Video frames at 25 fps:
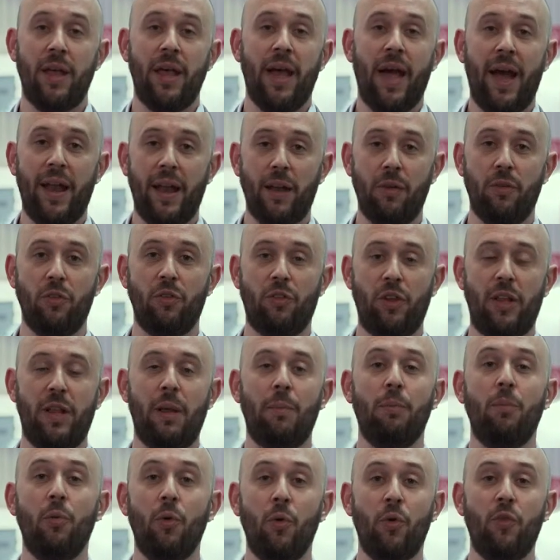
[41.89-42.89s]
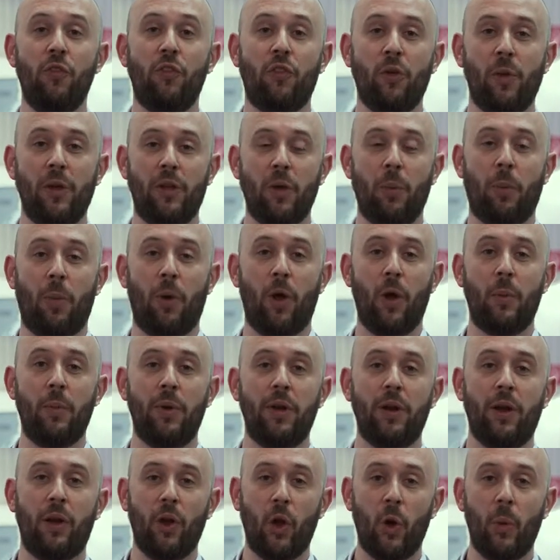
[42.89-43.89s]
and obviously then move to a
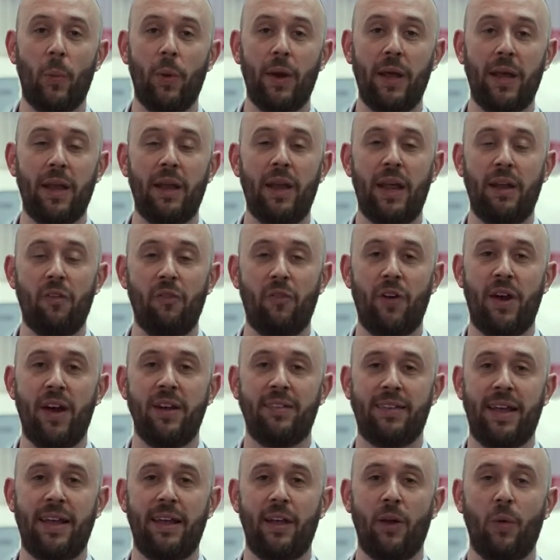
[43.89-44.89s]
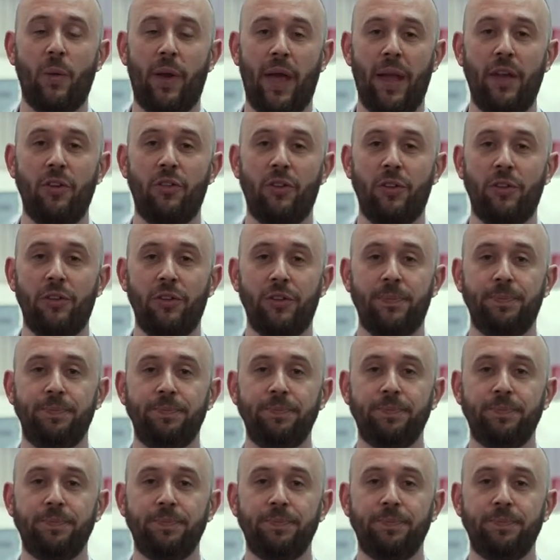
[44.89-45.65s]
deployment globally in, in various end locations.